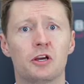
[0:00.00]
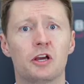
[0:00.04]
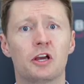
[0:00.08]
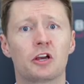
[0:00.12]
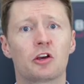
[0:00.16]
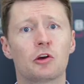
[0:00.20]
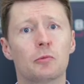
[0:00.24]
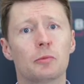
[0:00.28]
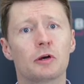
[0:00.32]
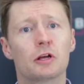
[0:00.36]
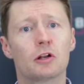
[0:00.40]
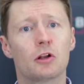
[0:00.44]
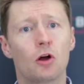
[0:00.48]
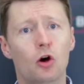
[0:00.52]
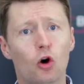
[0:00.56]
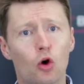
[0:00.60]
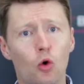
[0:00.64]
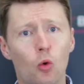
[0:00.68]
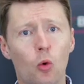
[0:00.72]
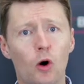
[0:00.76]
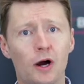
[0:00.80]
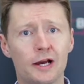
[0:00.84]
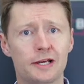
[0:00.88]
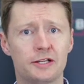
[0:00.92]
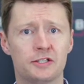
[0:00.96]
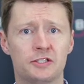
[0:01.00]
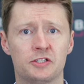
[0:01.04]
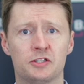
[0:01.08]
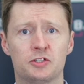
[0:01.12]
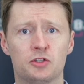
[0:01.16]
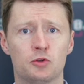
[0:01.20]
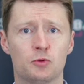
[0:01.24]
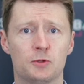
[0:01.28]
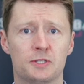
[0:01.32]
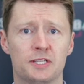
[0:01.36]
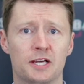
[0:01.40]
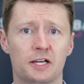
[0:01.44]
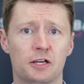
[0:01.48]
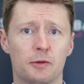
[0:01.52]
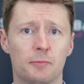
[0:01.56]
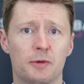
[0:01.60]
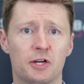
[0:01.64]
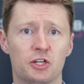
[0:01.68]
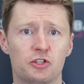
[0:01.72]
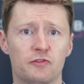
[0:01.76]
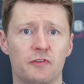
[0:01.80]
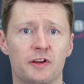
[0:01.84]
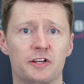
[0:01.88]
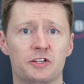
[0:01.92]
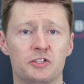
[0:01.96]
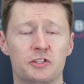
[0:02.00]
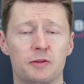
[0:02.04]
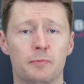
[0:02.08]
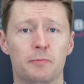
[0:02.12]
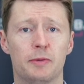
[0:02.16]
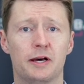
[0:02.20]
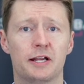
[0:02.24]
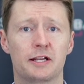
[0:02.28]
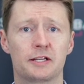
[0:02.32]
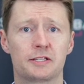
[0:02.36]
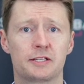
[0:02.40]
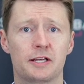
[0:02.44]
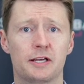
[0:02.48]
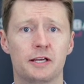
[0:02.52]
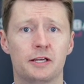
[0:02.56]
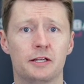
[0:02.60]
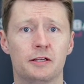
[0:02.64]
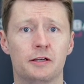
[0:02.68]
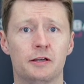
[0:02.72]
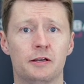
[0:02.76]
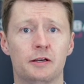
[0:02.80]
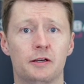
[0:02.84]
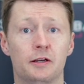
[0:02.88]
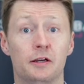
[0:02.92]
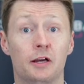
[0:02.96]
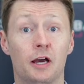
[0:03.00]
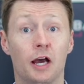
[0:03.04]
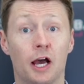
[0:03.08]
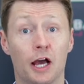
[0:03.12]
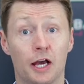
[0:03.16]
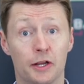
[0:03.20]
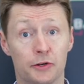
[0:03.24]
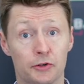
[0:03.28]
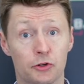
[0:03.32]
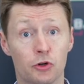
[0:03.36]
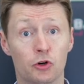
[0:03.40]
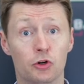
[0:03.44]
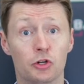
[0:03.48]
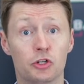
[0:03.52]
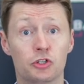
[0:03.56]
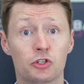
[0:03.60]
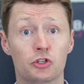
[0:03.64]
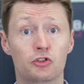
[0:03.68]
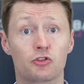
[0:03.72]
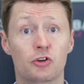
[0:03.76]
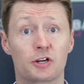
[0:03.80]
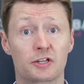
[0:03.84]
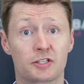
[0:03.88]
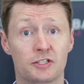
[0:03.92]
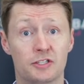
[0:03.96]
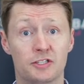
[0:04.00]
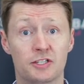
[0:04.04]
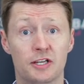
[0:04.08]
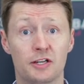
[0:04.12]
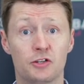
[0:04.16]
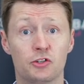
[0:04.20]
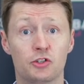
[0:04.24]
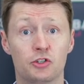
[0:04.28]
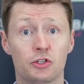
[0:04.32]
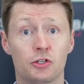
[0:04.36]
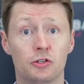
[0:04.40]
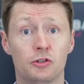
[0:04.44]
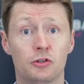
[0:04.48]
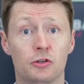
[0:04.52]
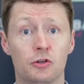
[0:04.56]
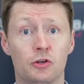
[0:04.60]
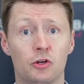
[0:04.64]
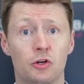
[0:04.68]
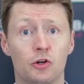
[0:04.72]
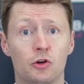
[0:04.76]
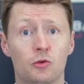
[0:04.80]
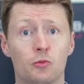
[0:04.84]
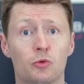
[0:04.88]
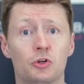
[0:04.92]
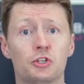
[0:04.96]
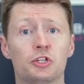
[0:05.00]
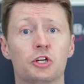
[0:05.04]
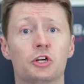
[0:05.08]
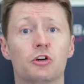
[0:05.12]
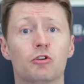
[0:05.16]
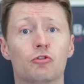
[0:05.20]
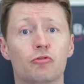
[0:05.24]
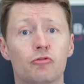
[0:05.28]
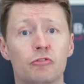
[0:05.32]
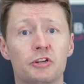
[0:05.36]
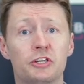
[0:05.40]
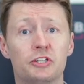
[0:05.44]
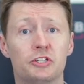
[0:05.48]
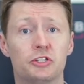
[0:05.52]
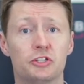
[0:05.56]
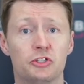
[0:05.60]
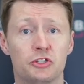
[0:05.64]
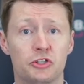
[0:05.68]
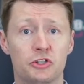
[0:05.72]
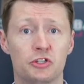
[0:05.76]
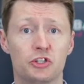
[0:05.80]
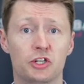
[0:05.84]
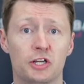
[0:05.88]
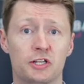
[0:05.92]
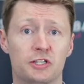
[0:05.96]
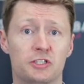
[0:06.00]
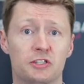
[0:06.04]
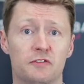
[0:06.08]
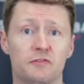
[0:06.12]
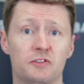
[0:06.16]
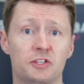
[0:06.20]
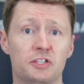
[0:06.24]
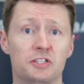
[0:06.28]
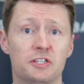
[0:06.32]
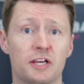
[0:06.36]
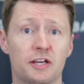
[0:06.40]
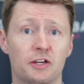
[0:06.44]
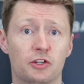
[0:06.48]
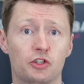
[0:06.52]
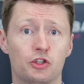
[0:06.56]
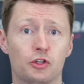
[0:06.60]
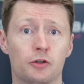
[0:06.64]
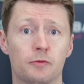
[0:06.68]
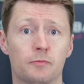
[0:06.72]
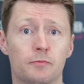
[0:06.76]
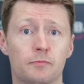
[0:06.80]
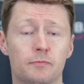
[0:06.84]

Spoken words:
it can be a lot quieter to attack a mesh fence than palisade, and noise attracts attention, which increases the chance of detection.